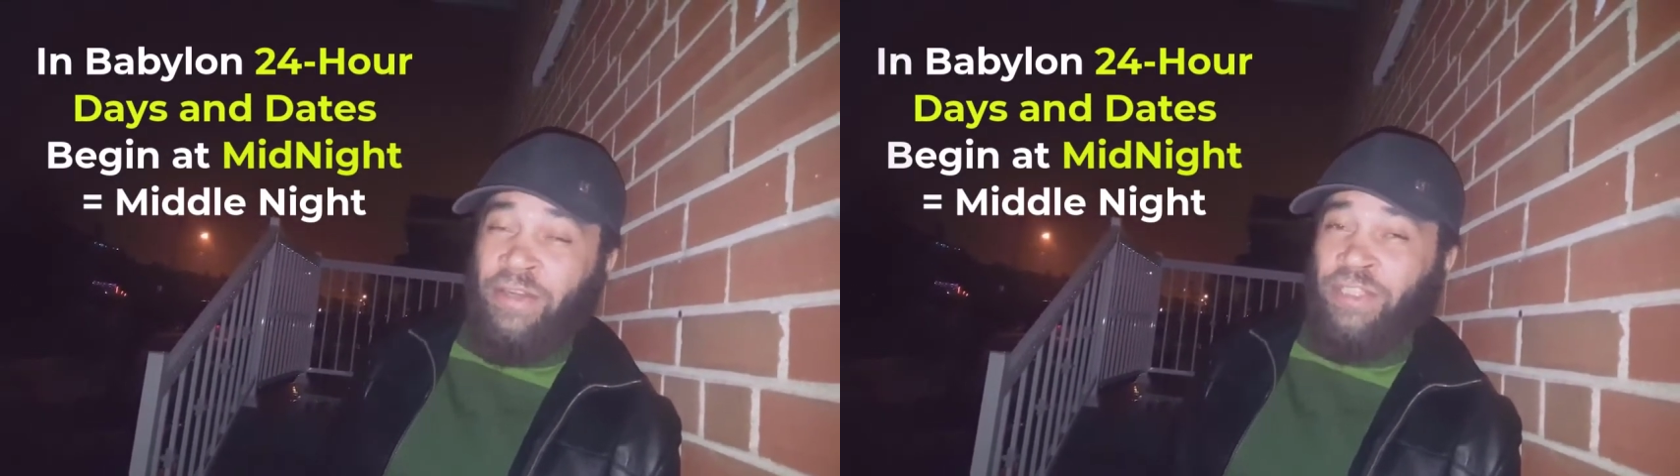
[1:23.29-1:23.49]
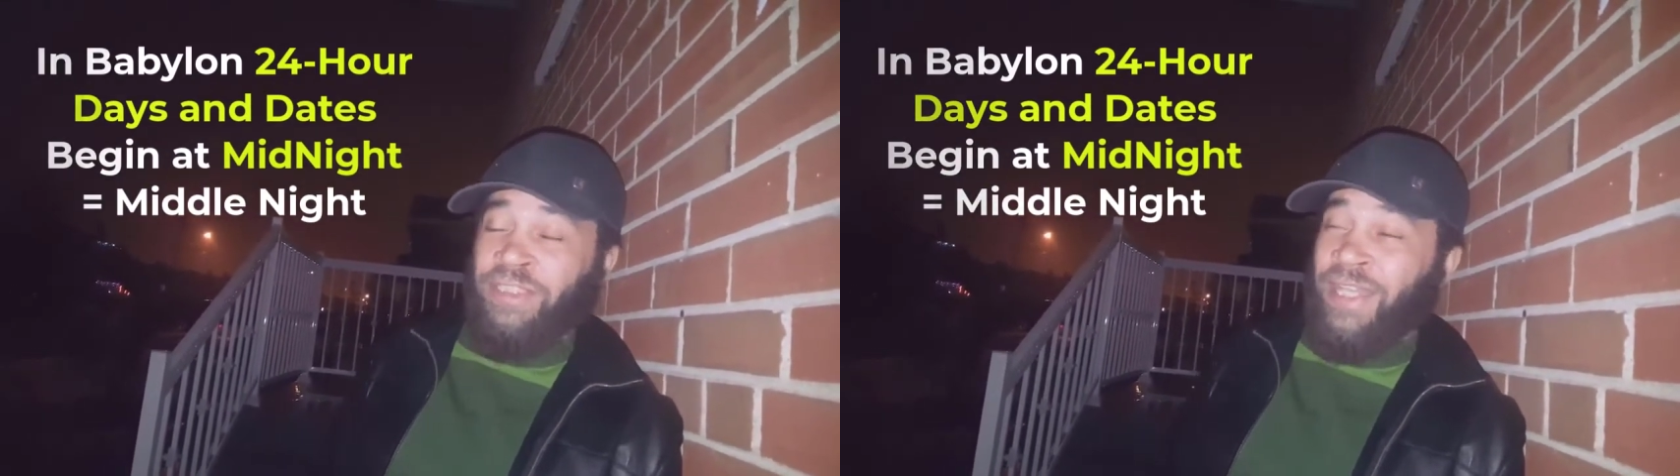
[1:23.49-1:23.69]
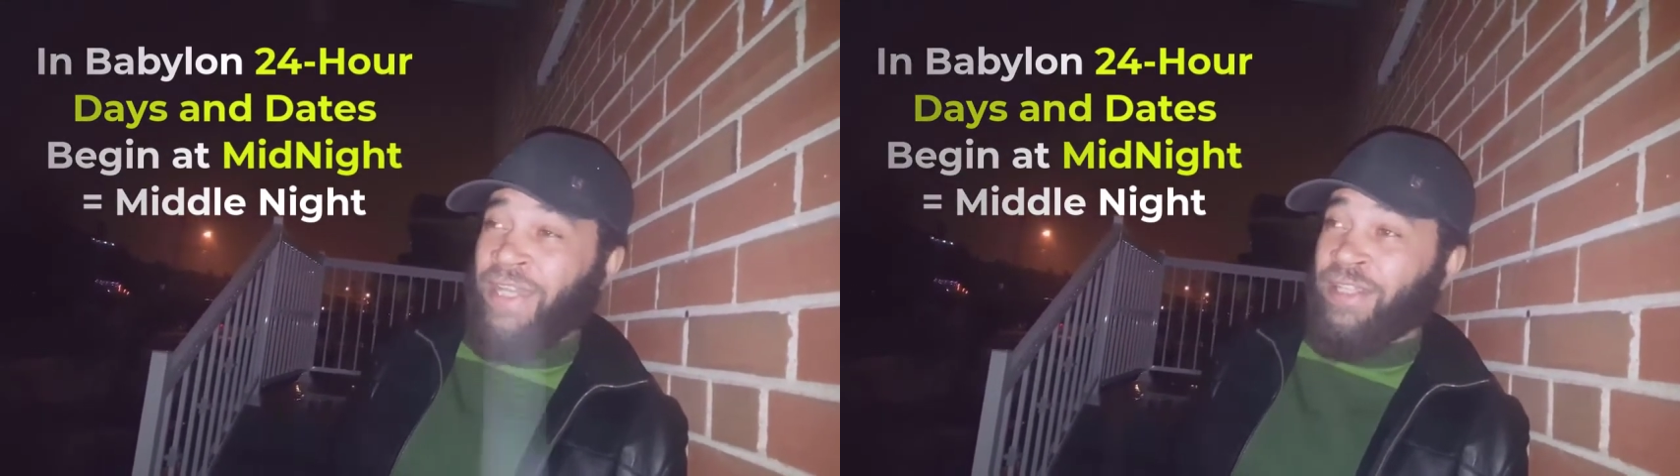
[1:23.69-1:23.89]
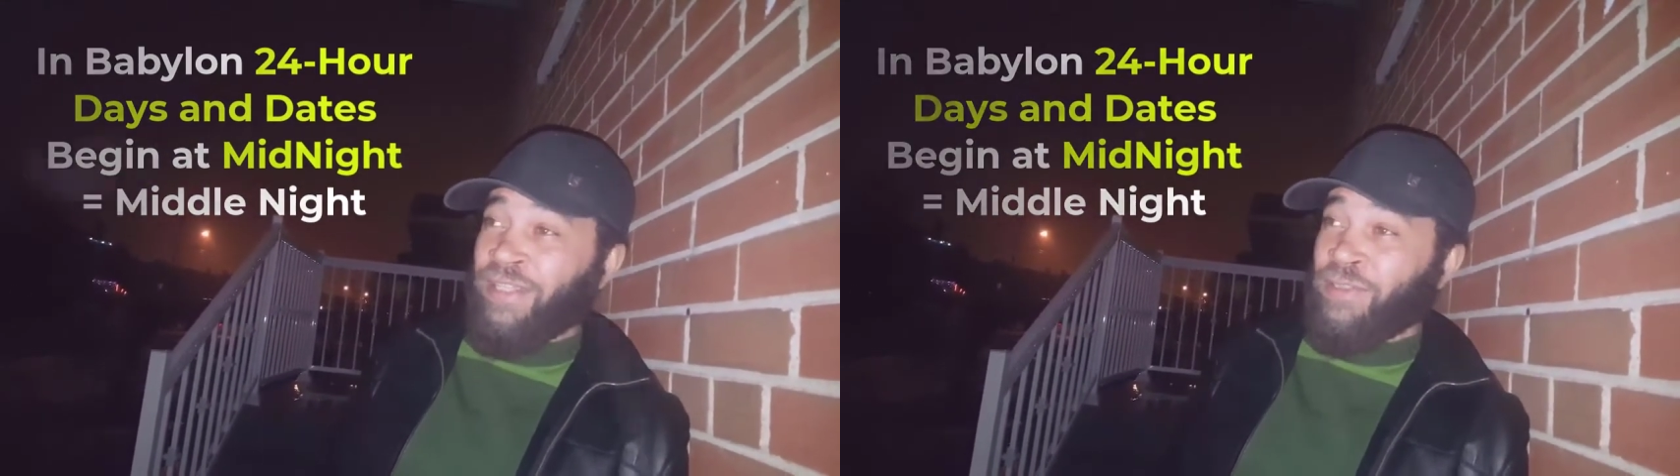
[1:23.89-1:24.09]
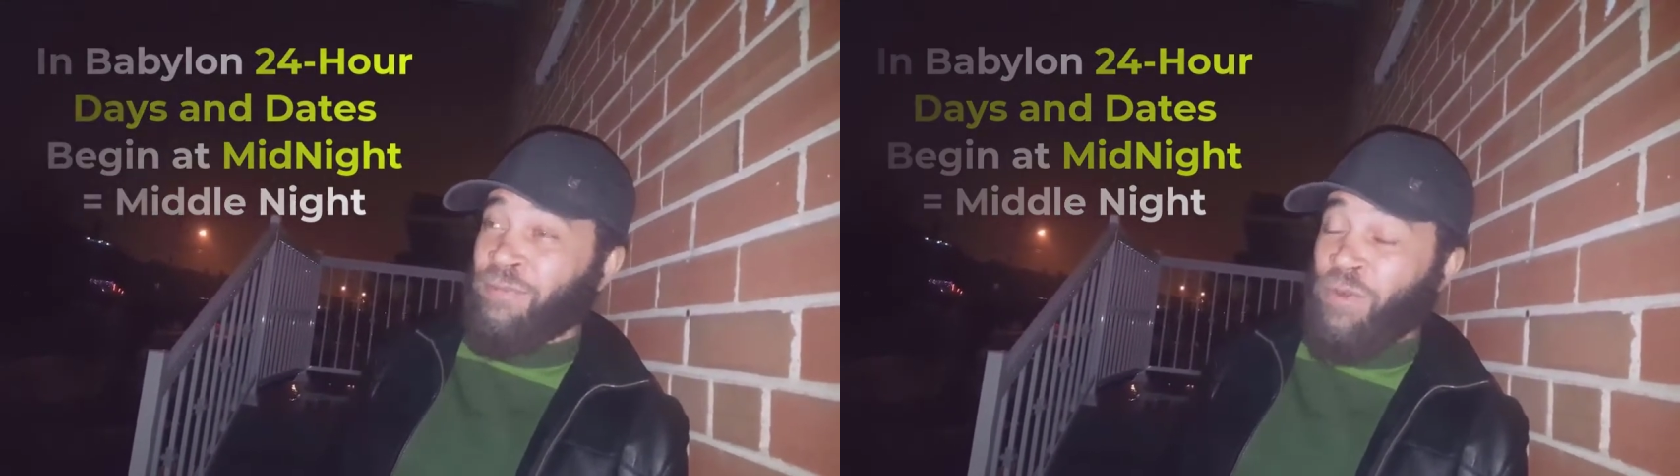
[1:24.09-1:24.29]
understanding
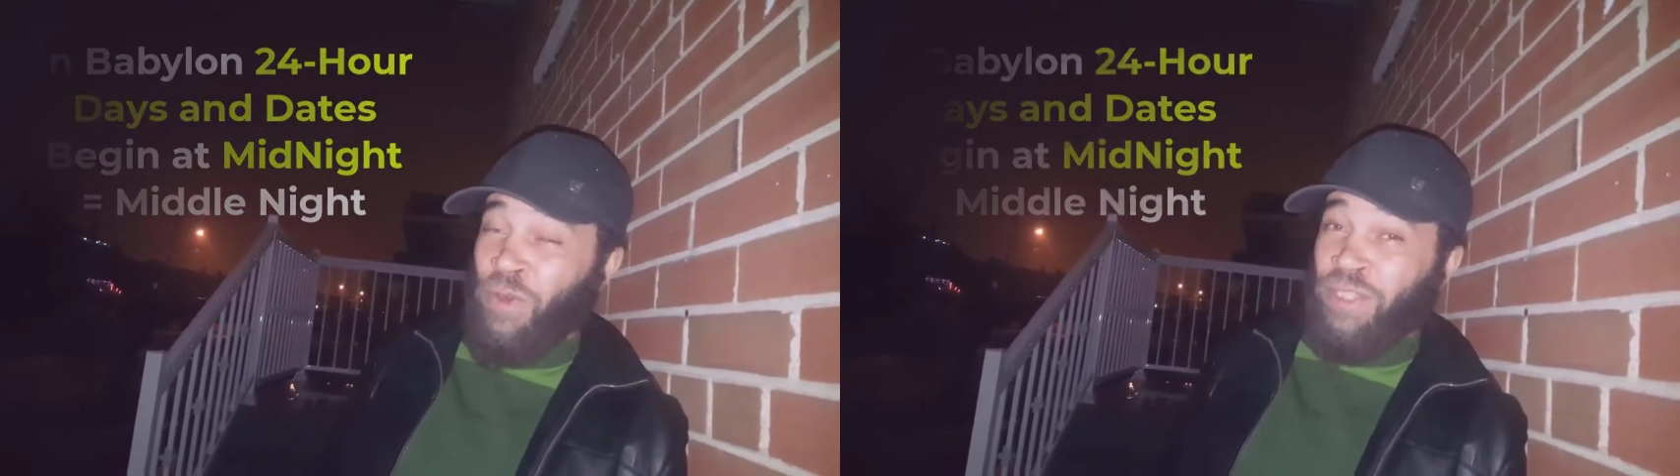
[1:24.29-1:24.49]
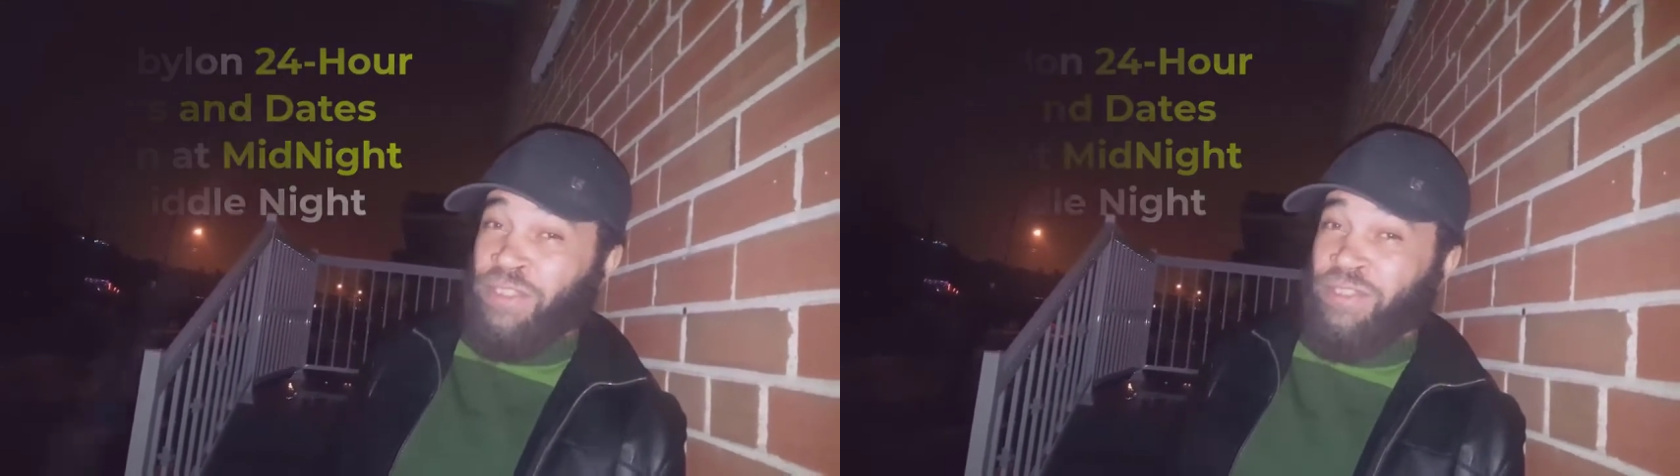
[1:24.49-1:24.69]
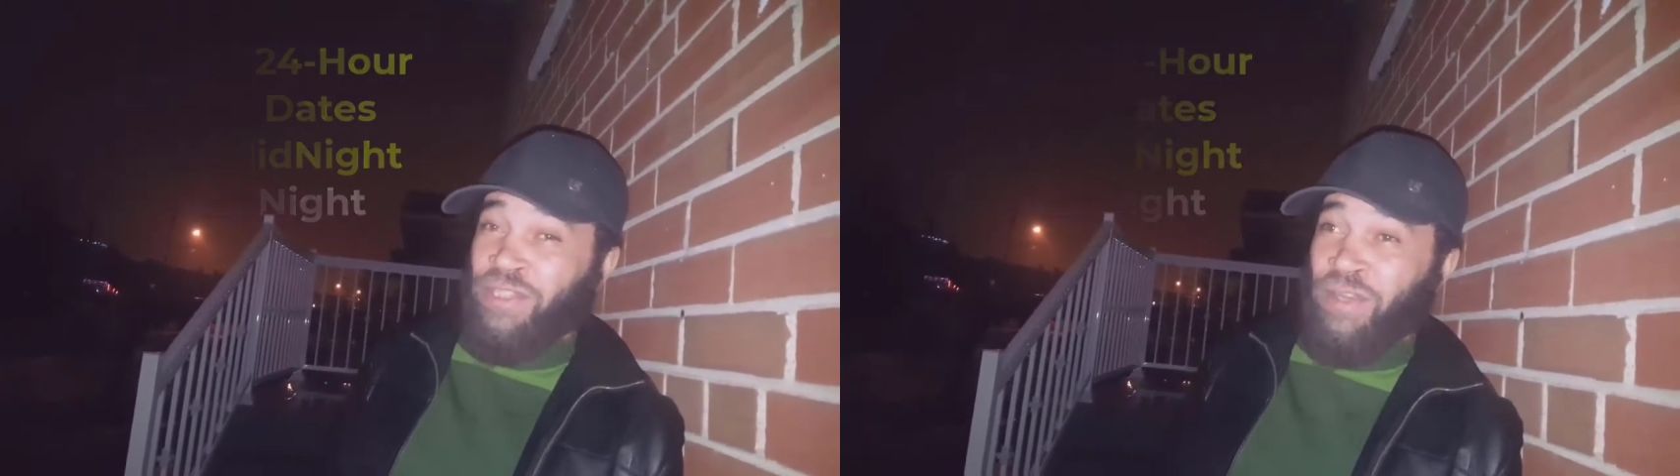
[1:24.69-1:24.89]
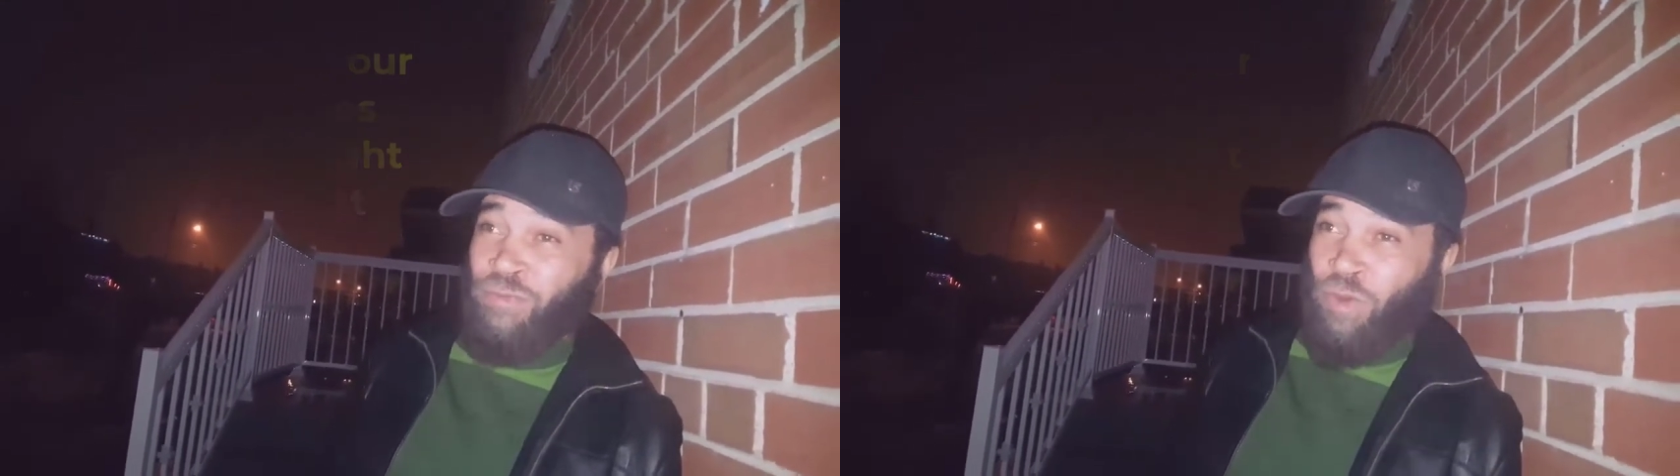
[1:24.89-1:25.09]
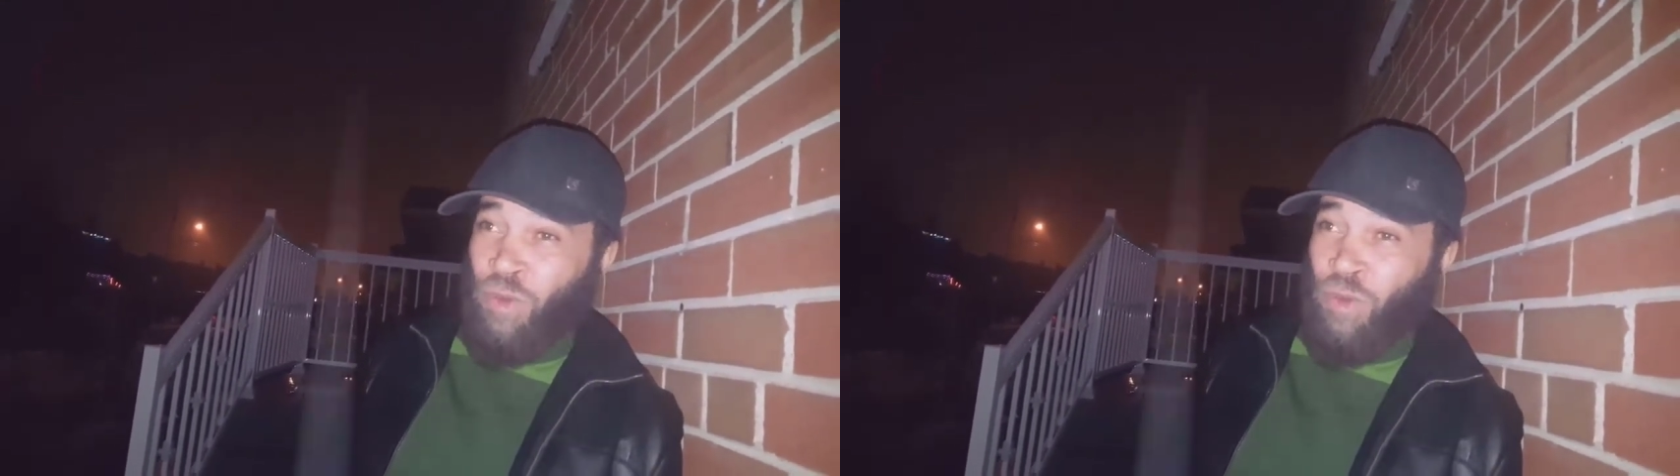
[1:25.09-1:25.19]
is, of course, a